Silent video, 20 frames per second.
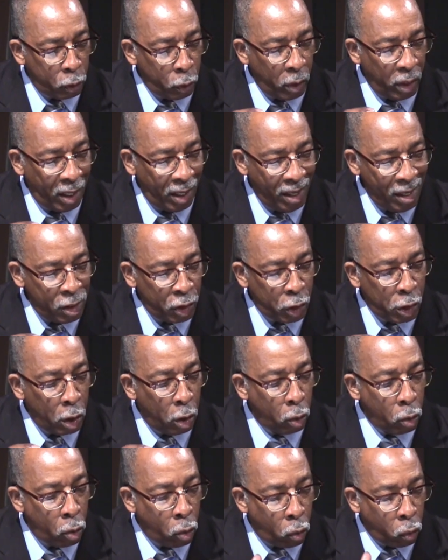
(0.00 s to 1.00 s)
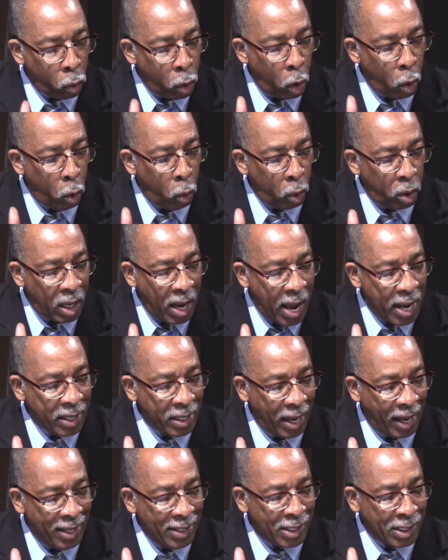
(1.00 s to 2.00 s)
tree. He shall grow
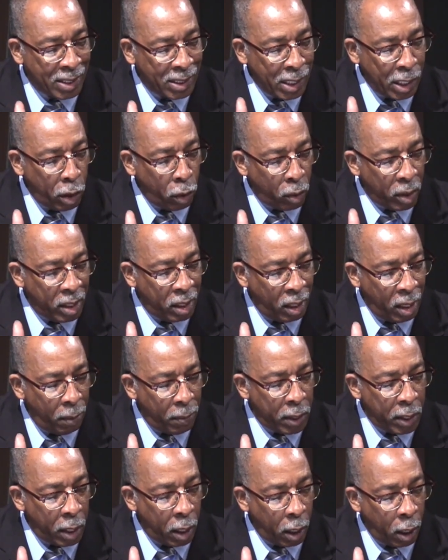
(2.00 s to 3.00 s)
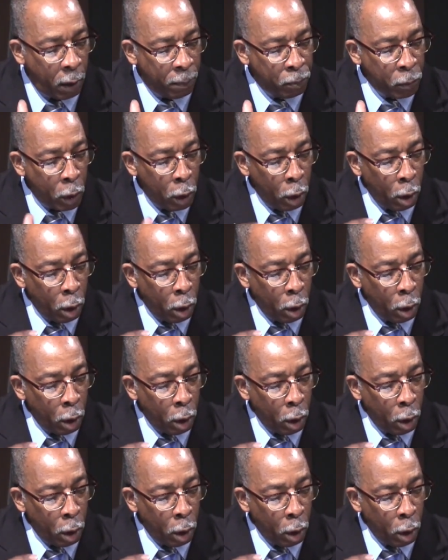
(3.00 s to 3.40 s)
like a cedar in Lebanon.